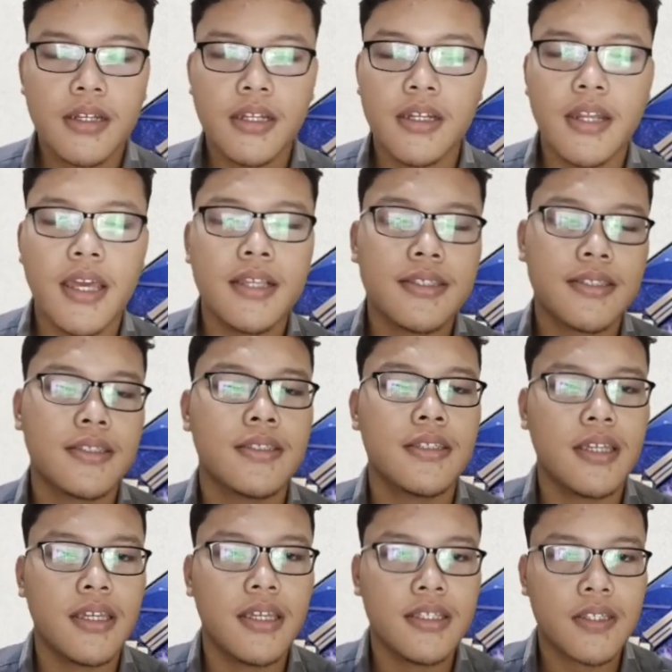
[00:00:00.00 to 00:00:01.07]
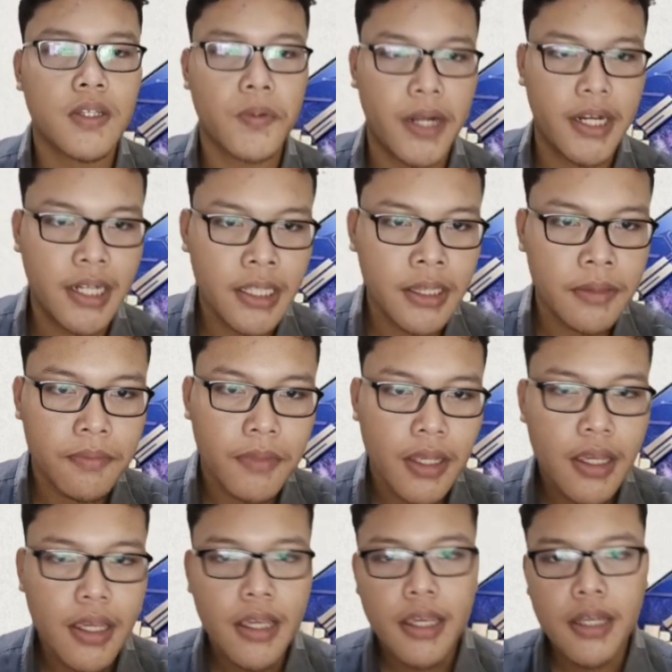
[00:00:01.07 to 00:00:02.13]
The next is credit.
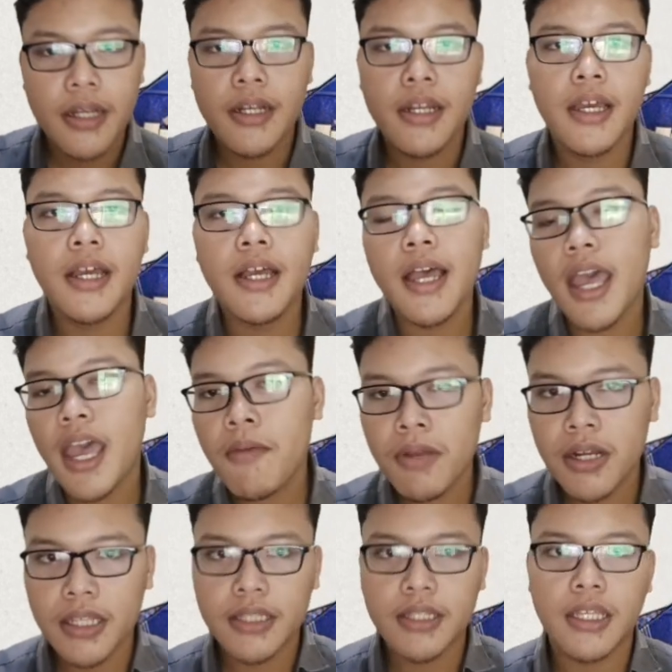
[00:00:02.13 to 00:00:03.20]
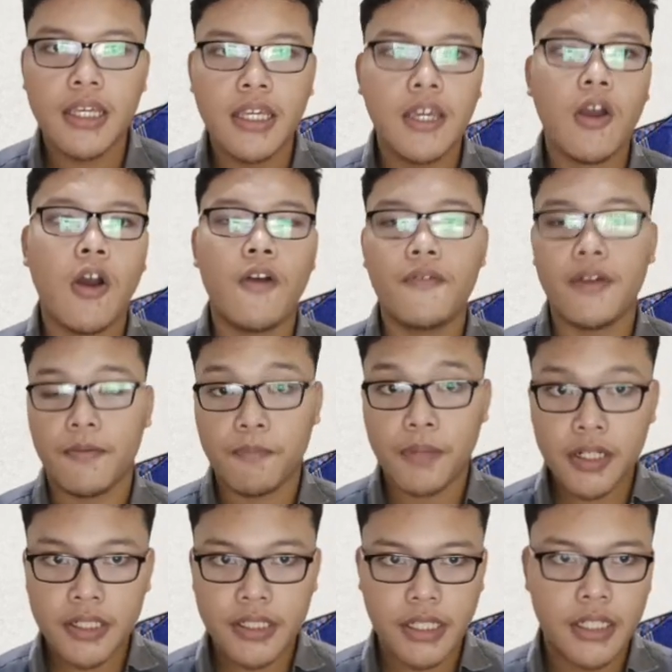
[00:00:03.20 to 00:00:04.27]
The ability of a
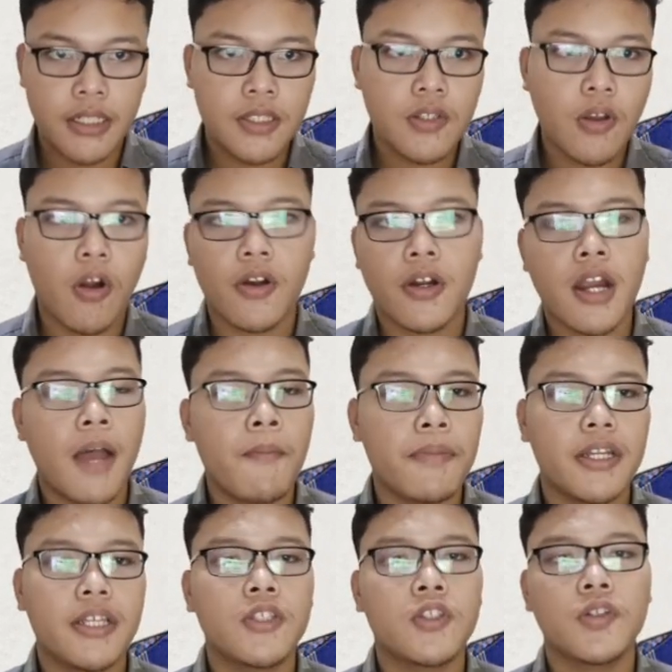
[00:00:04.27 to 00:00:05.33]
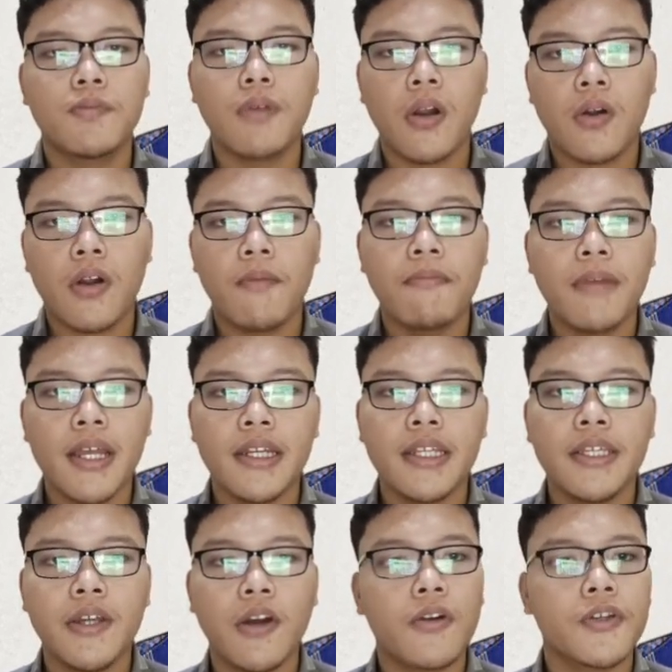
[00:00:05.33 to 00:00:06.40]
person or company to borrow
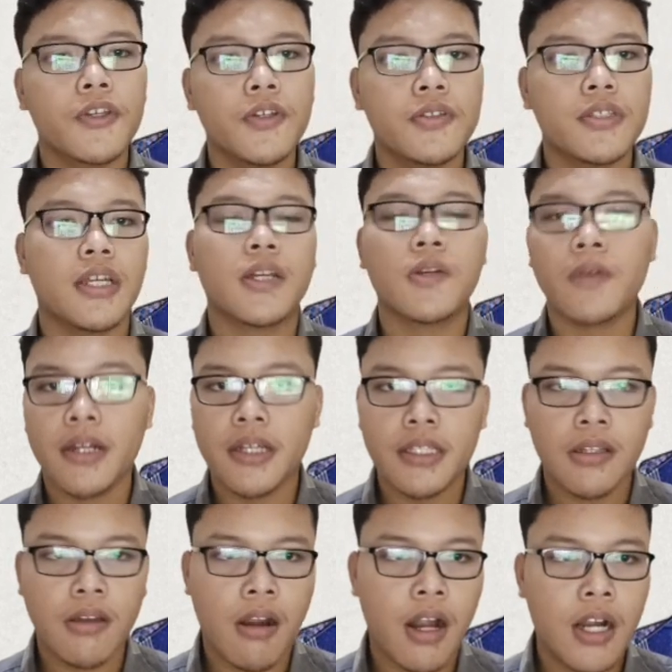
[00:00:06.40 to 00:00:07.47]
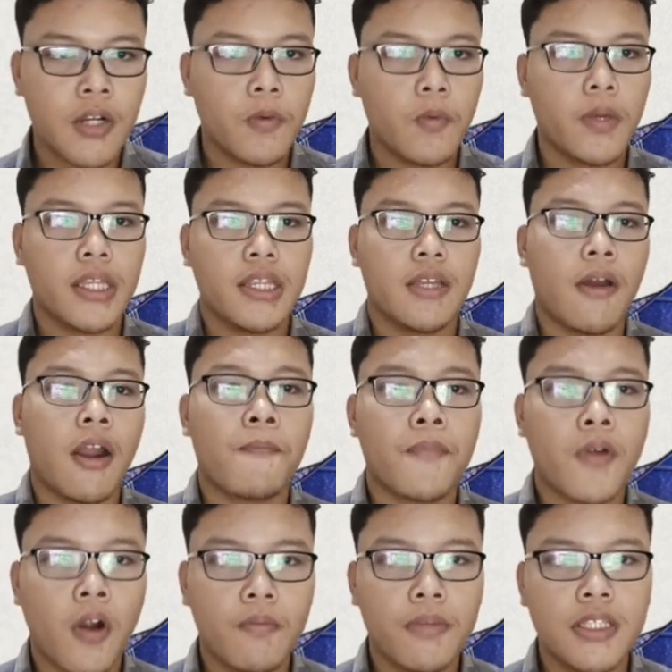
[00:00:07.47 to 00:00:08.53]
money or use a credit card with the
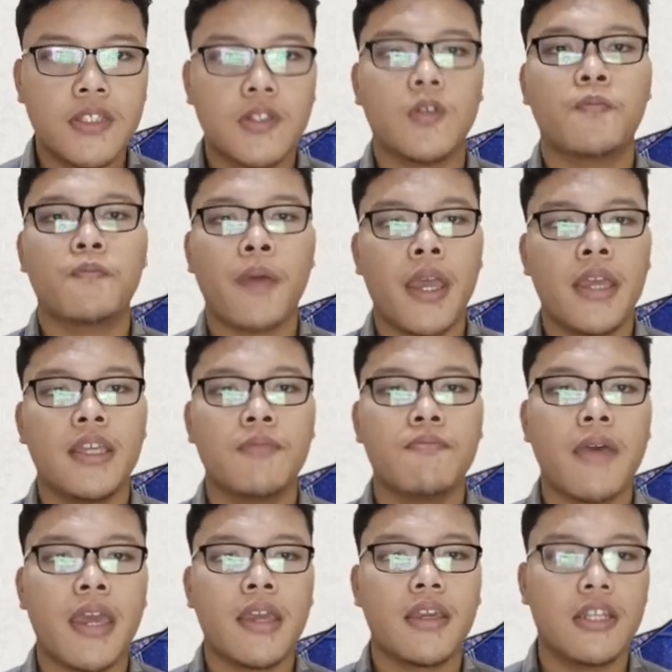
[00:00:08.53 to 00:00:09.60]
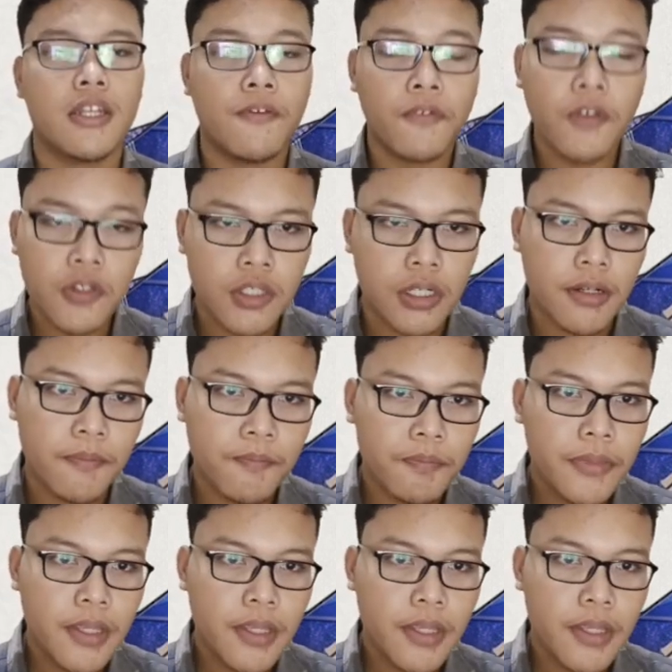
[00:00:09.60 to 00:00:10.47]
promise to pay it back in the future.